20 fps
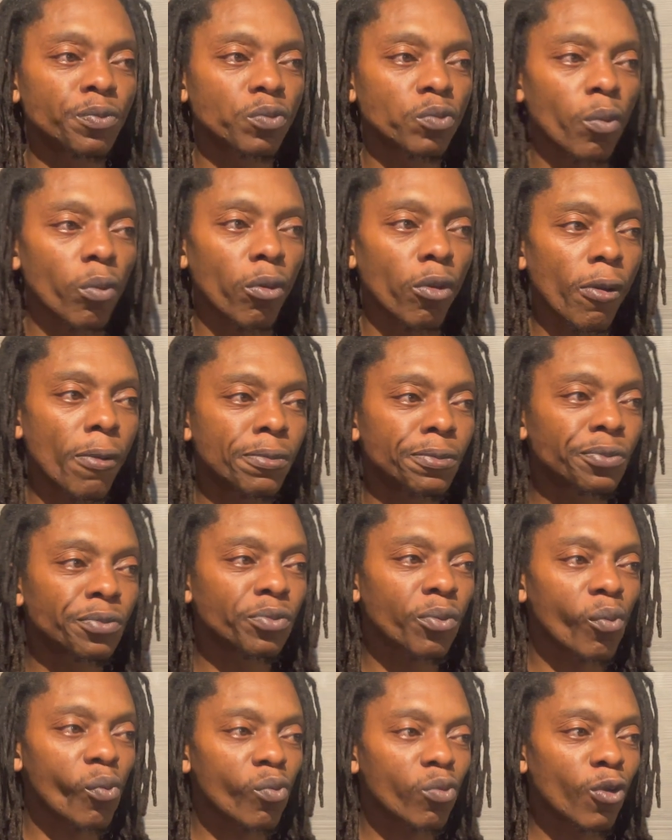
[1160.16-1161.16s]
Like a
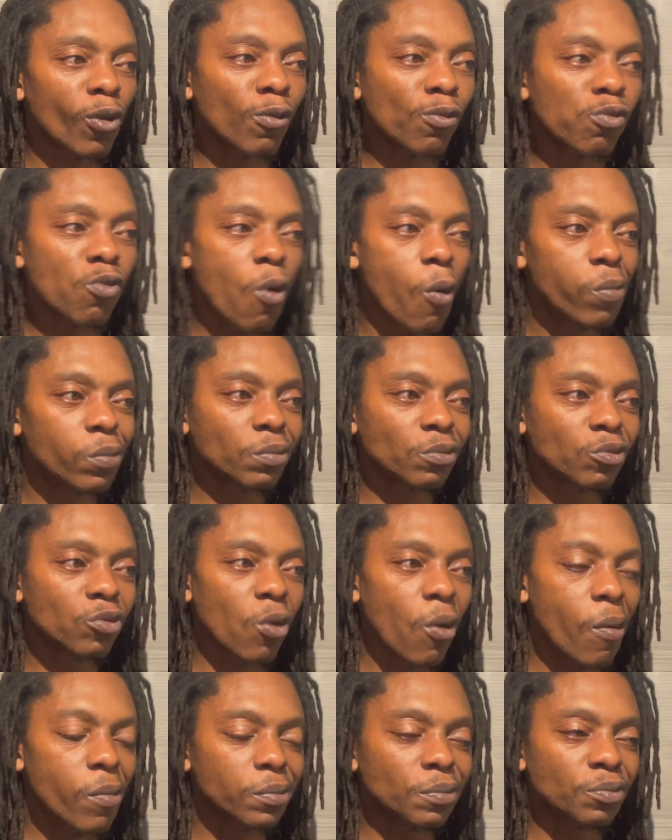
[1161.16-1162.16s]
mad kind of
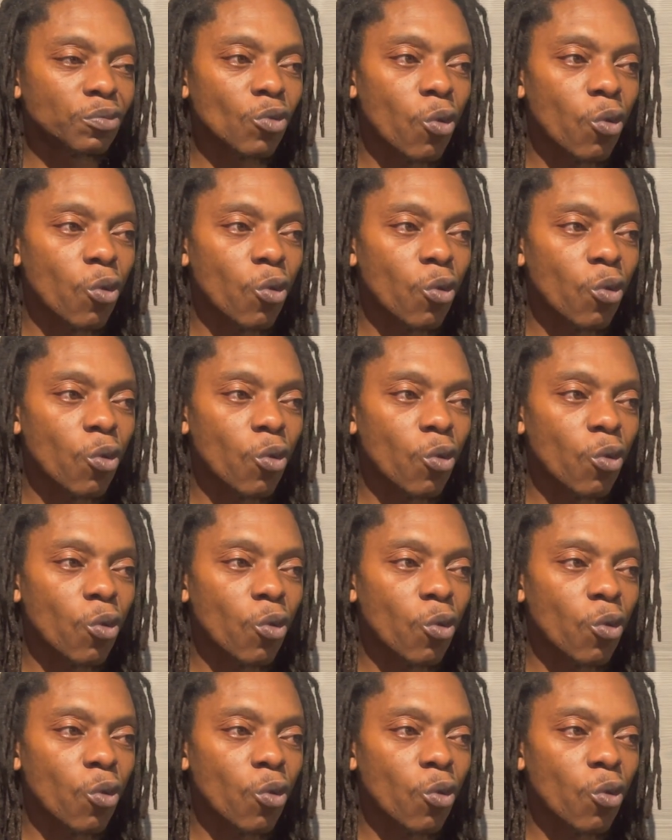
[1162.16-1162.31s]
aftertaste.